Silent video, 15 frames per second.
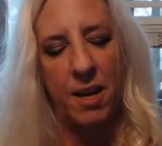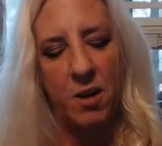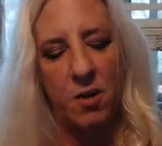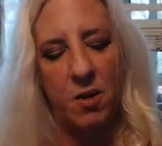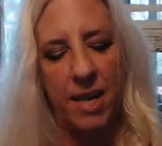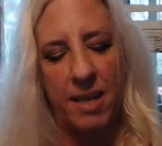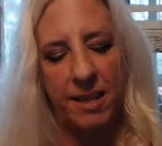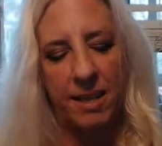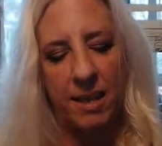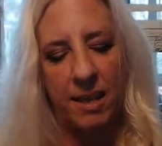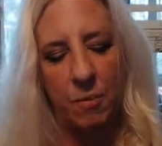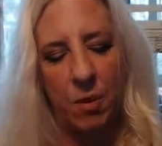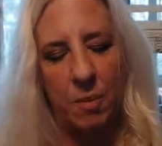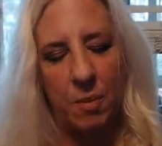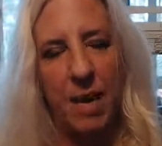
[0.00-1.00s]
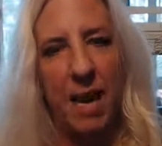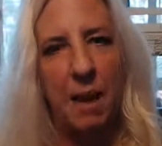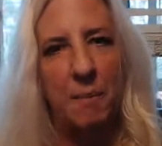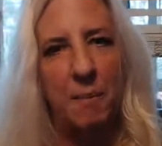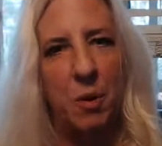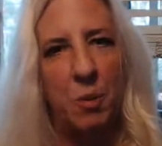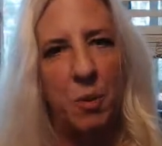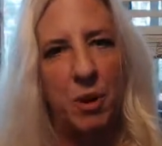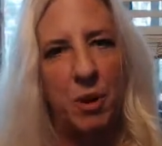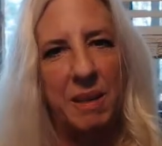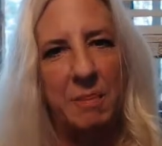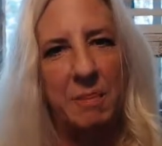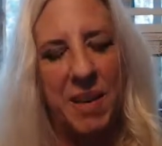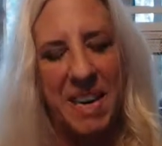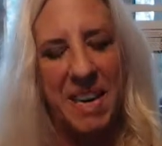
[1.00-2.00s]
address, and we'll be happy to work
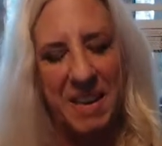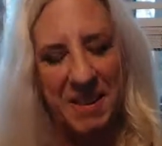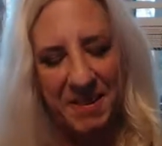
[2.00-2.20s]
something